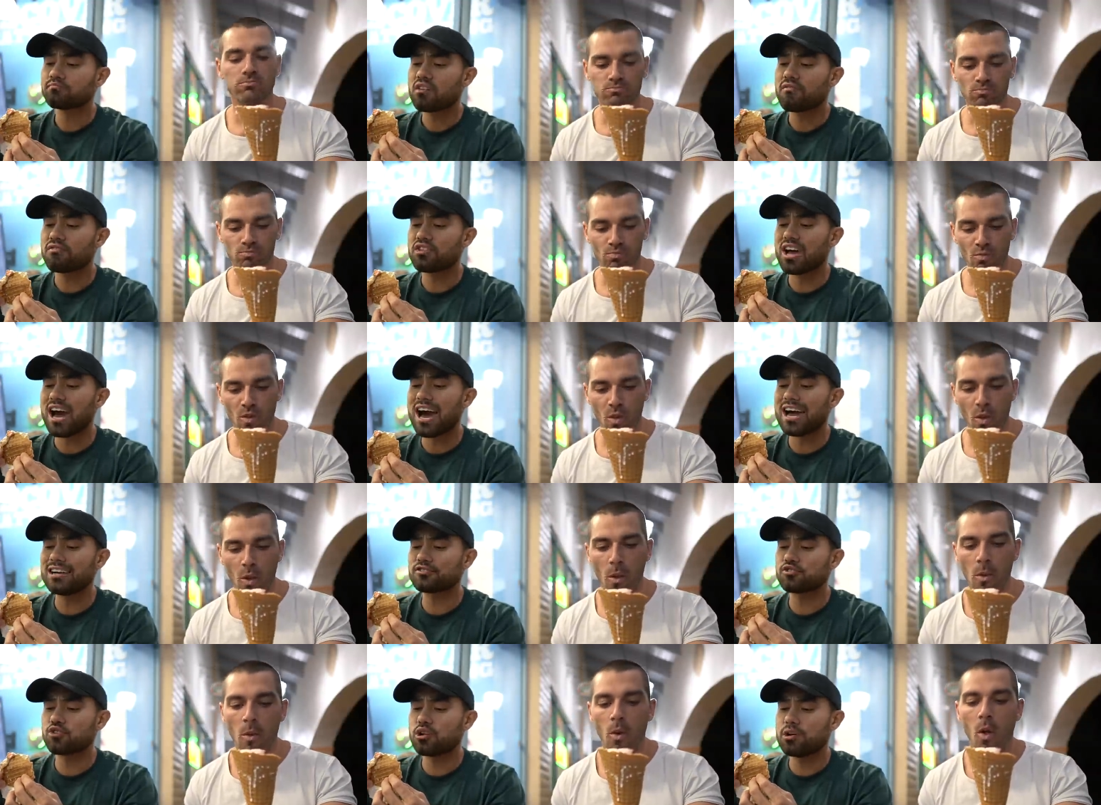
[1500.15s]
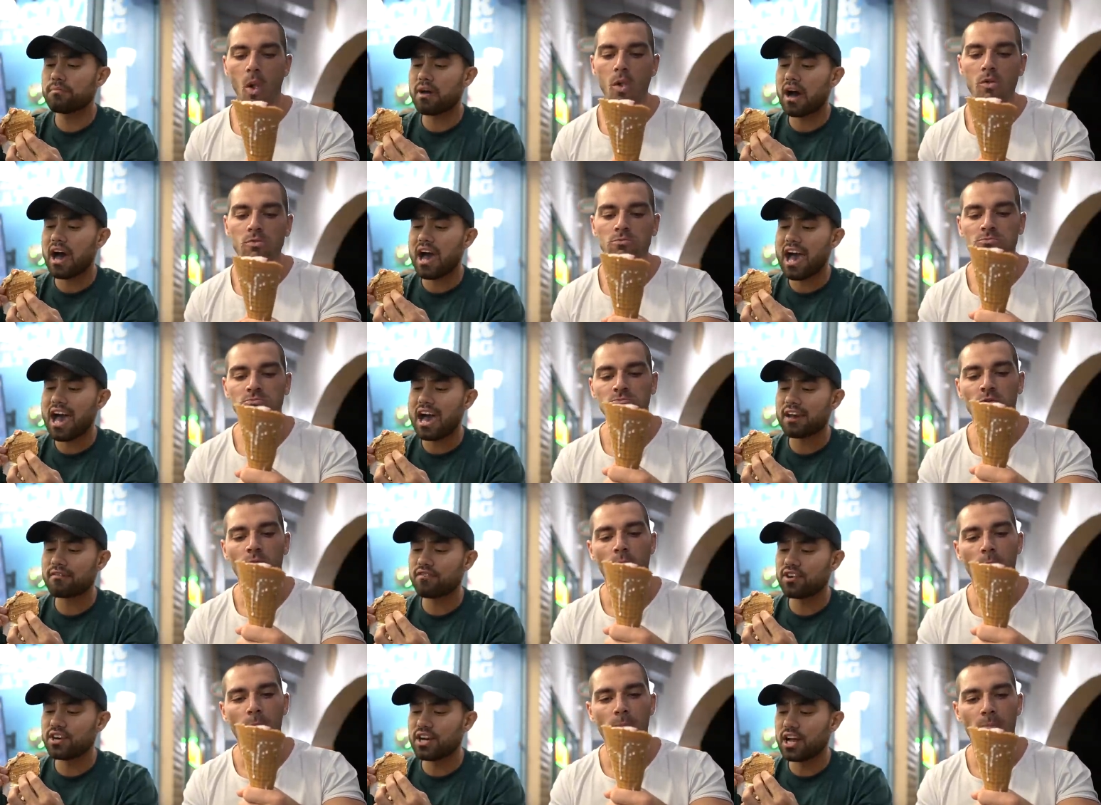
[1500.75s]
Speaker 1: For the ice cream, I
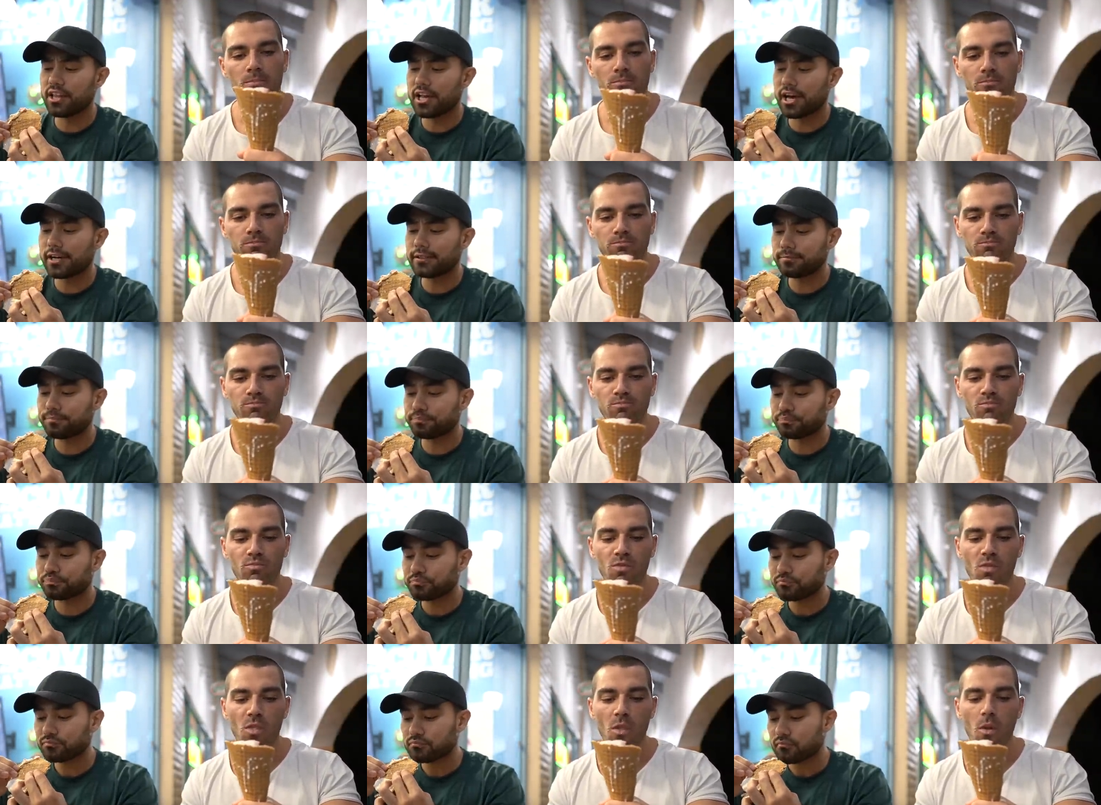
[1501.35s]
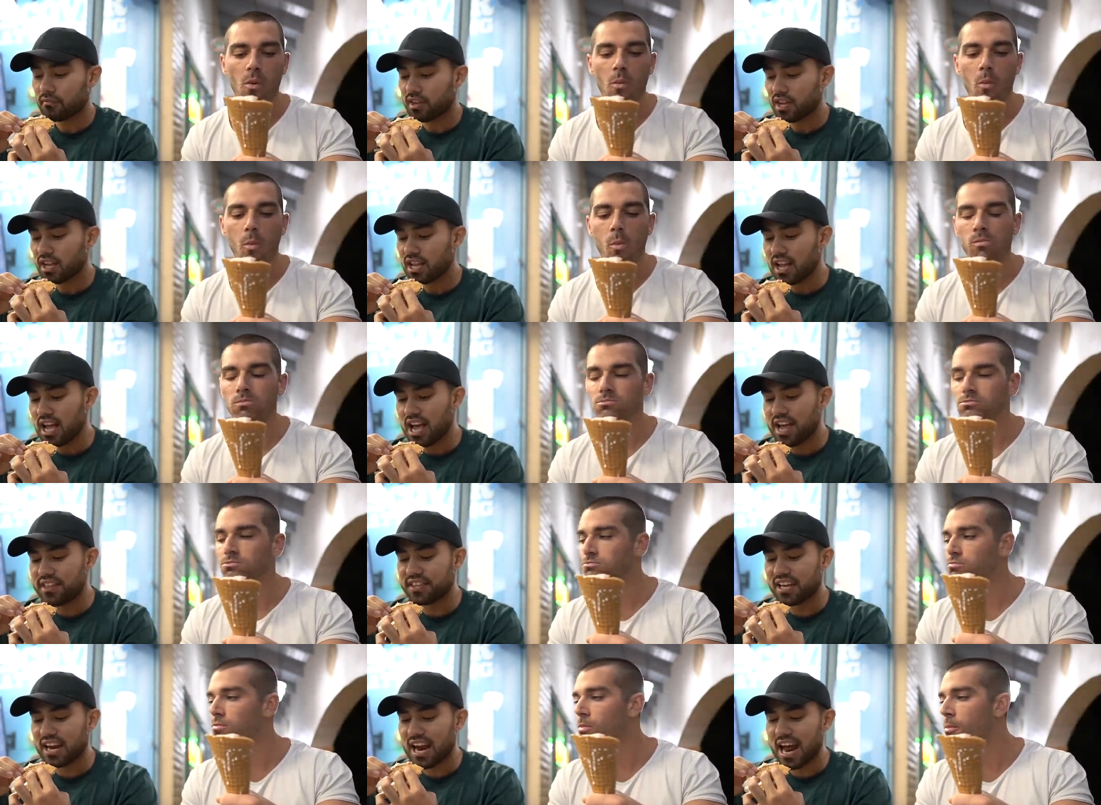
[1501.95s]
had vanilla,
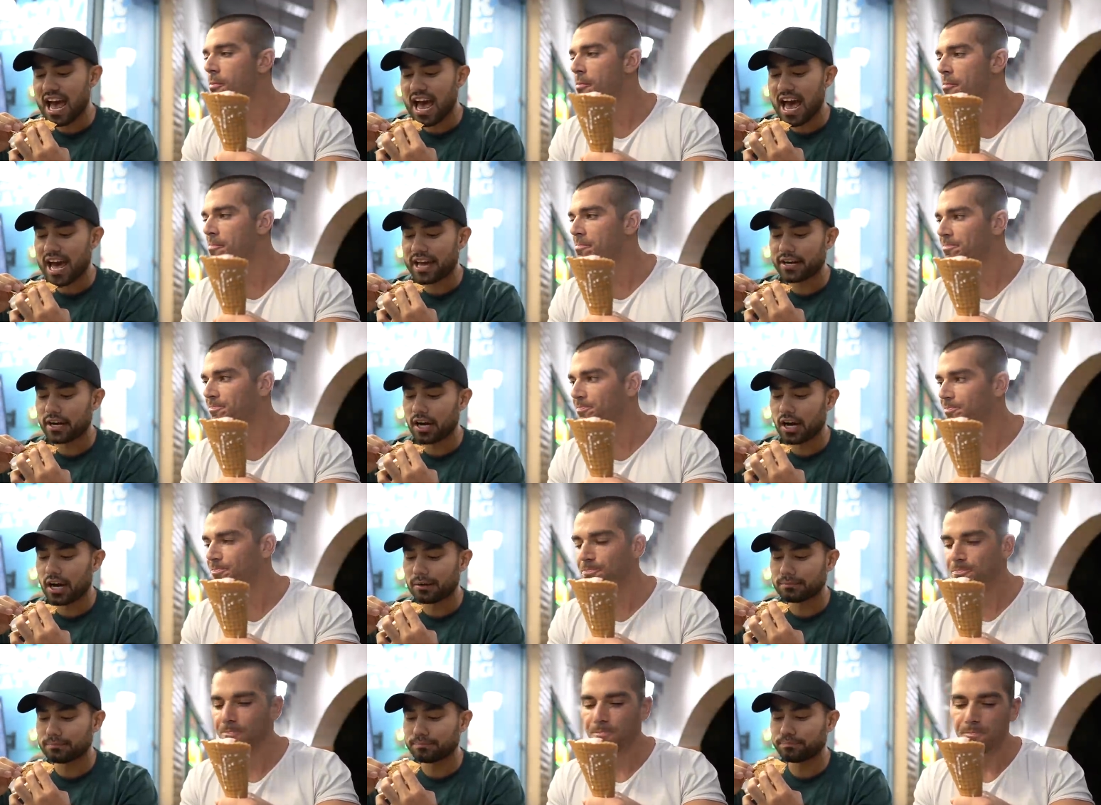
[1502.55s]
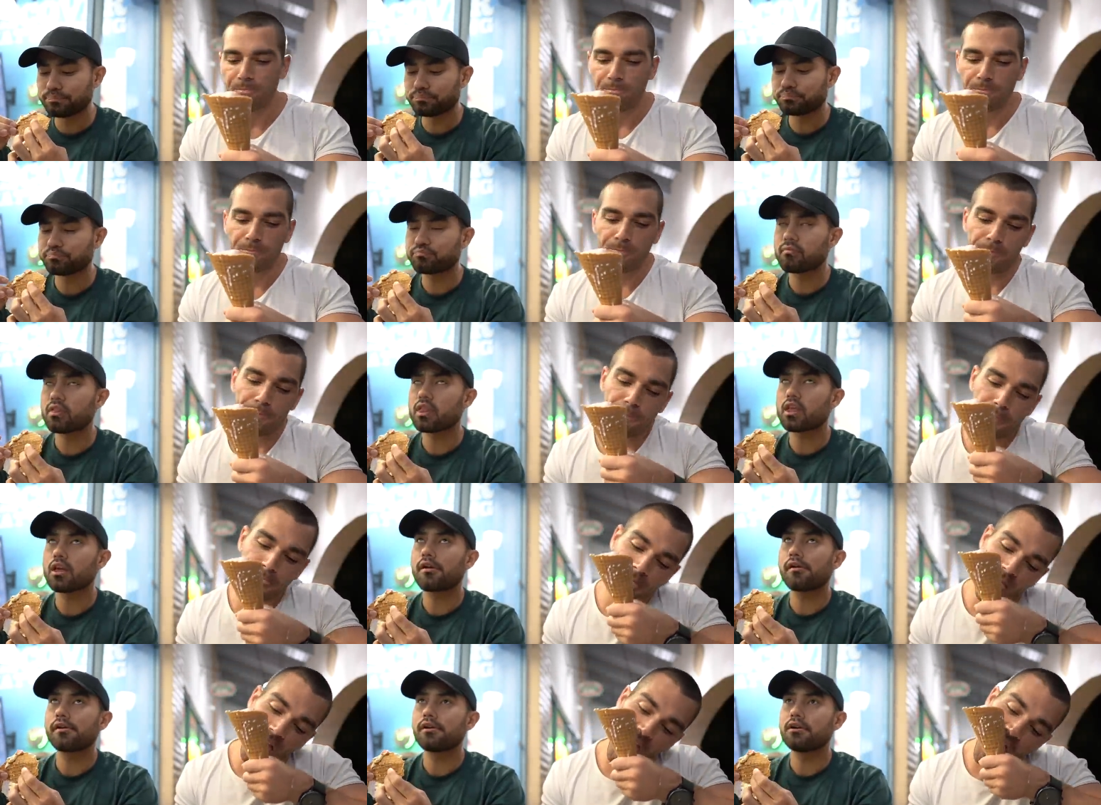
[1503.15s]
and then I had
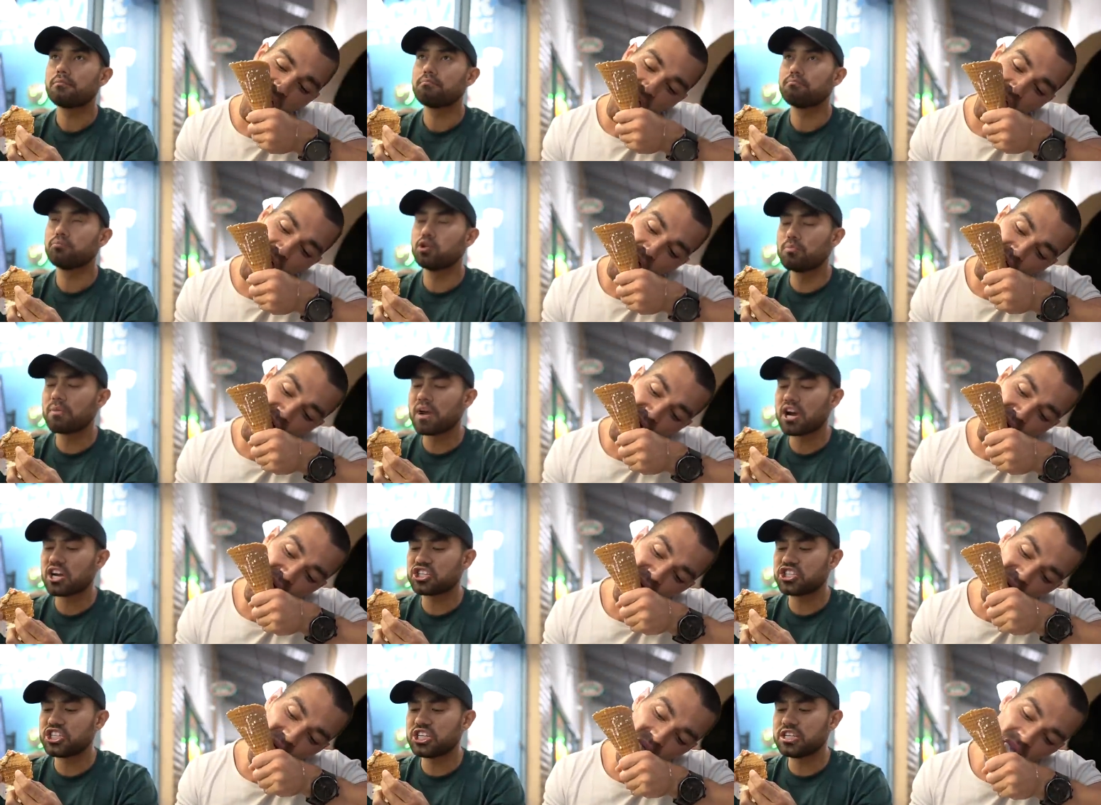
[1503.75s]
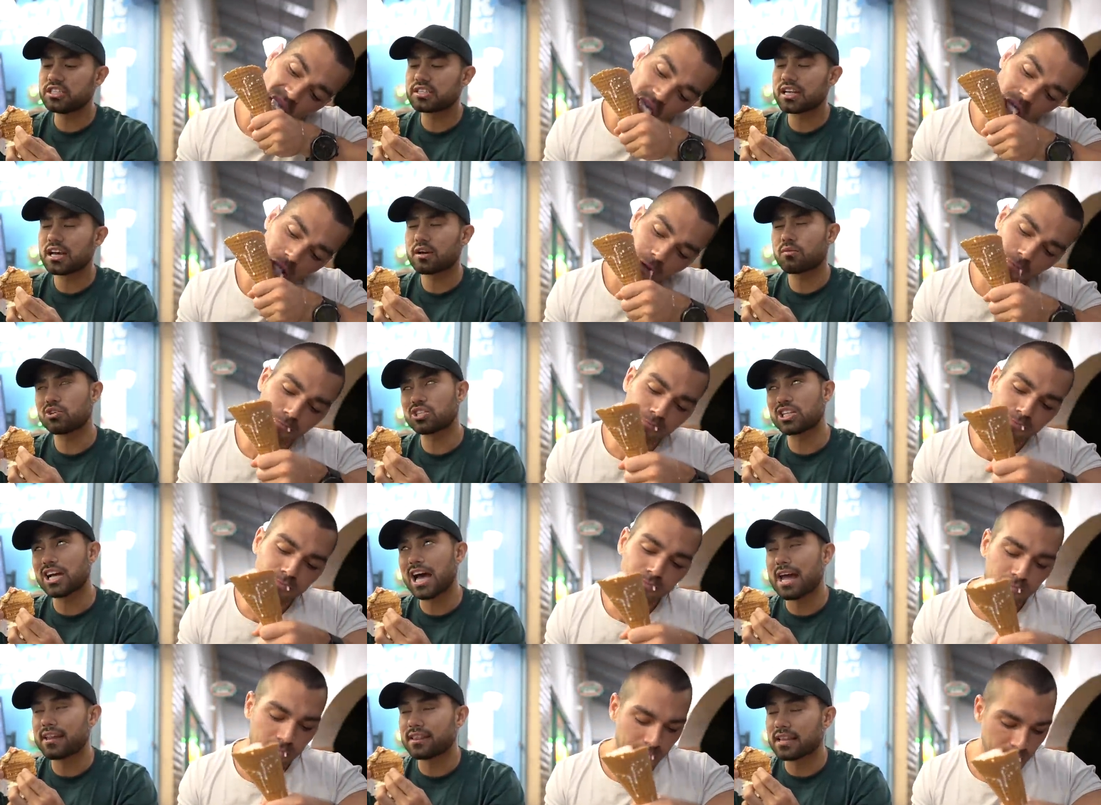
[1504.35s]
blueberry cheesecake, which
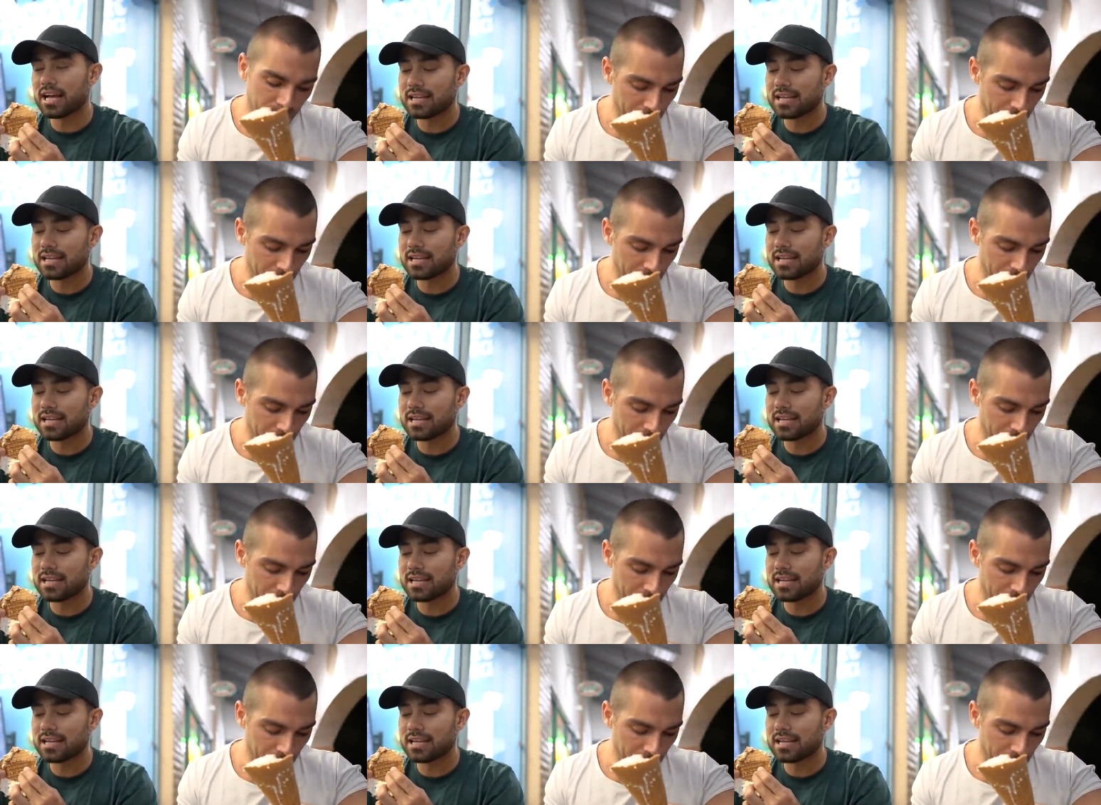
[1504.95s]
I had